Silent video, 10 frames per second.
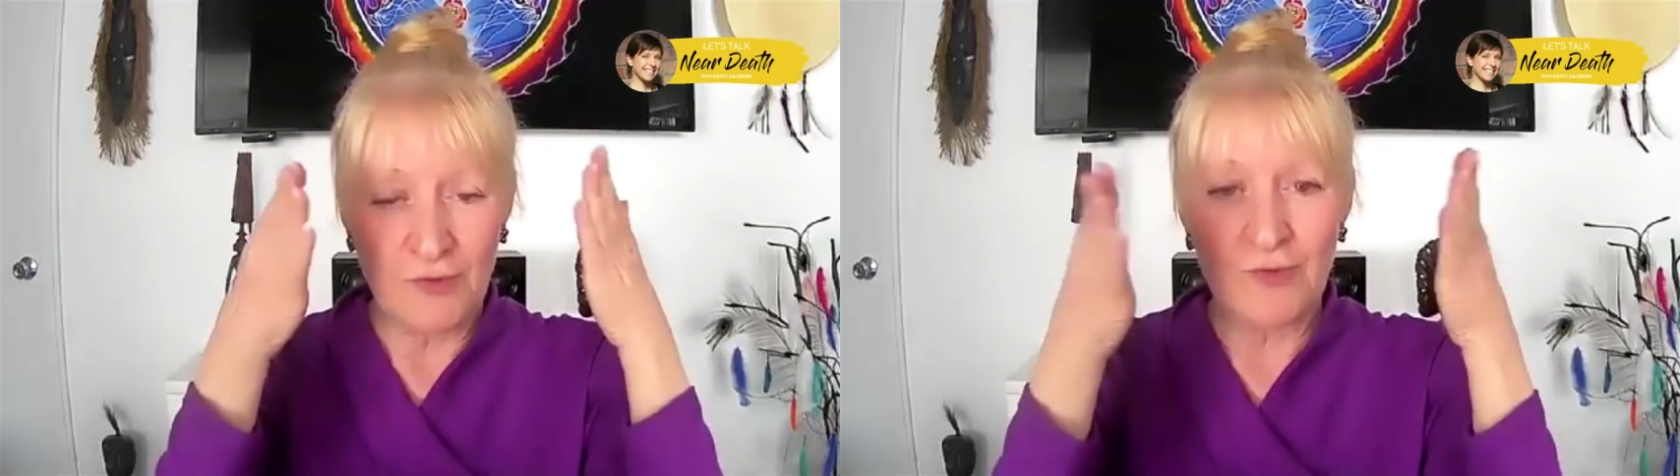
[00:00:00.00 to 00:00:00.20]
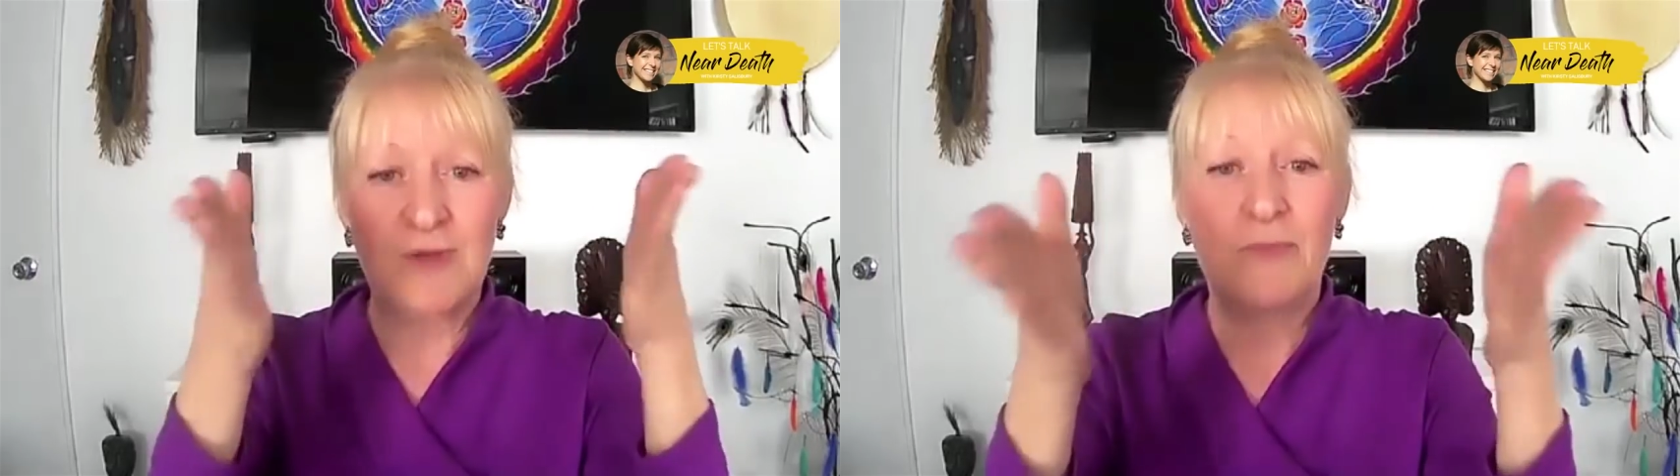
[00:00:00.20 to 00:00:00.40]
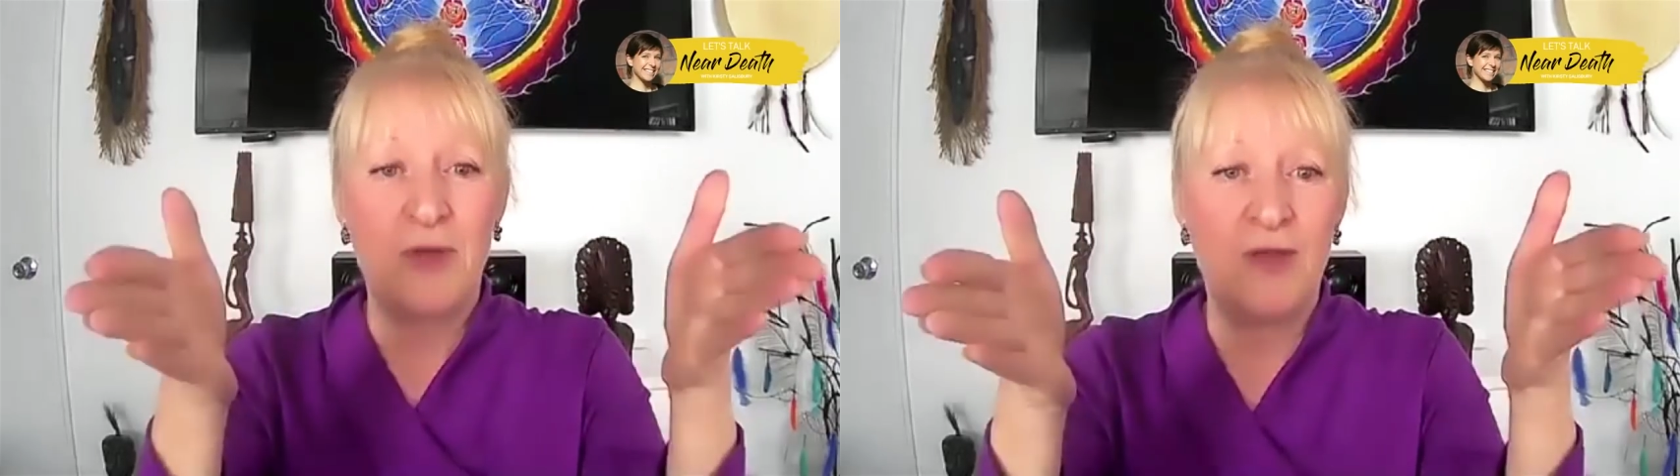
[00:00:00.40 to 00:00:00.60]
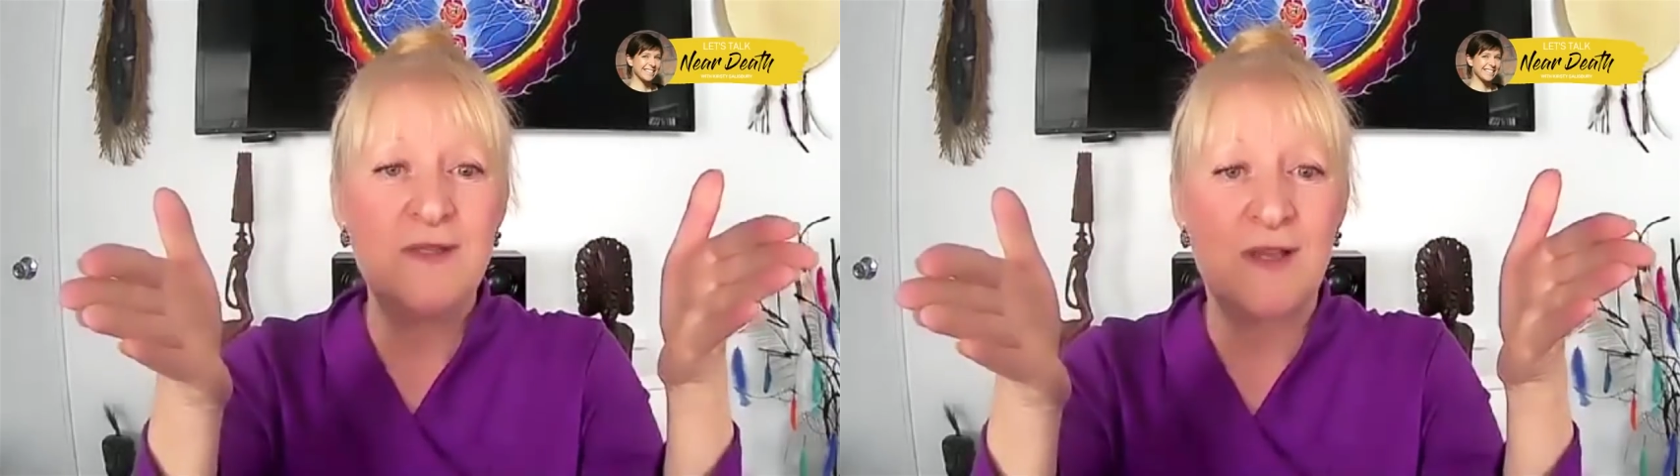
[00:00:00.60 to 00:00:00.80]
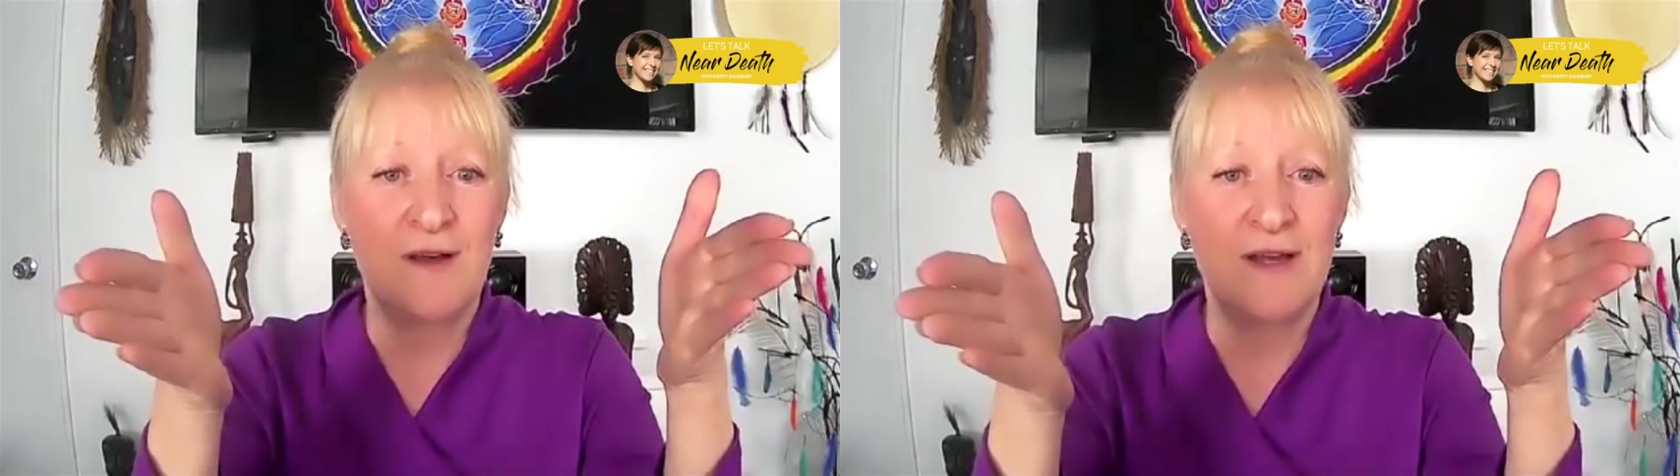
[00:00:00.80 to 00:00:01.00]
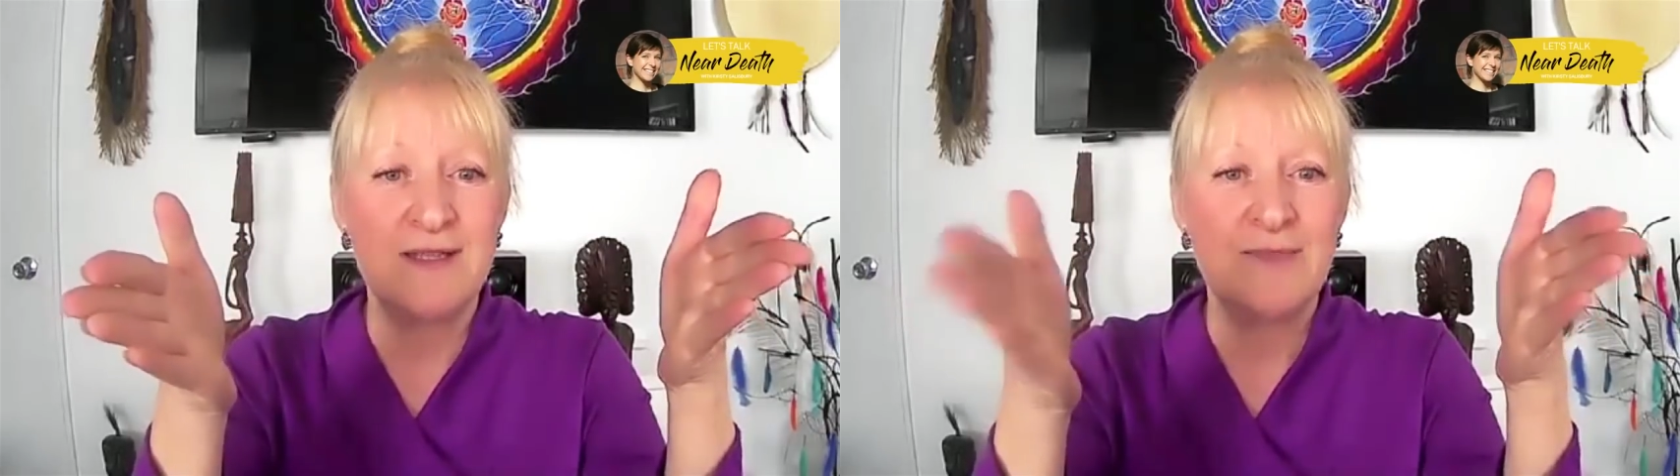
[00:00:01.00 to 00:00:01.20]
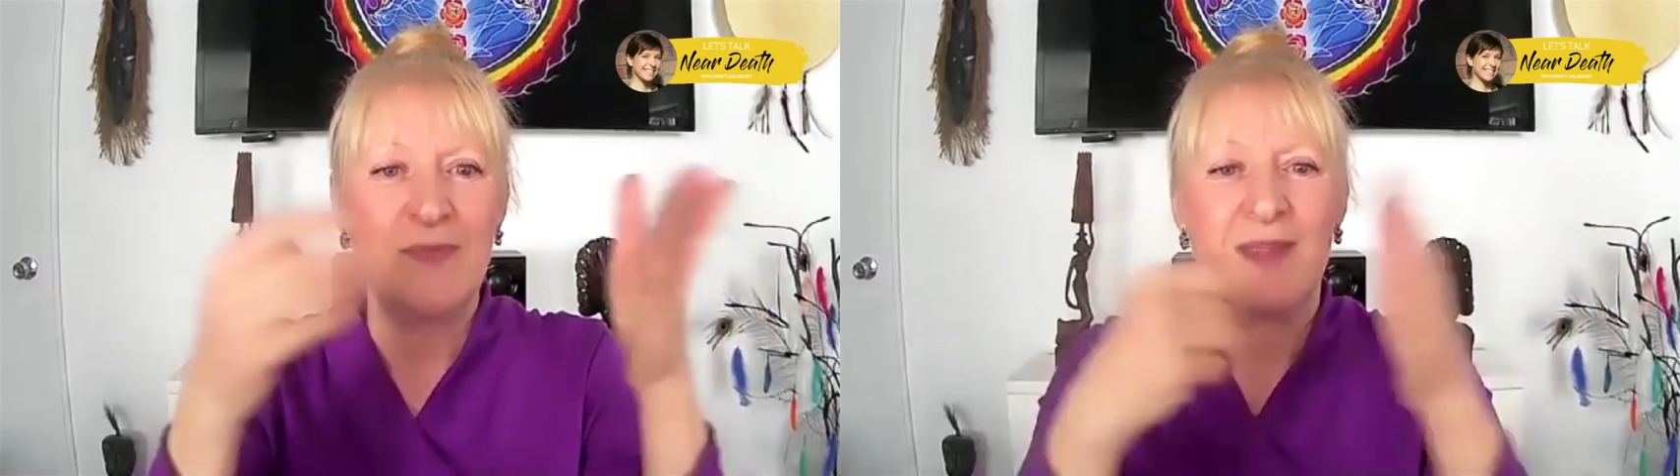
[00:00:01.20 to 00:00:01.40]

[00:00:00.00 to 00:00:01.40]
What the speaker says: through the bird's eyes,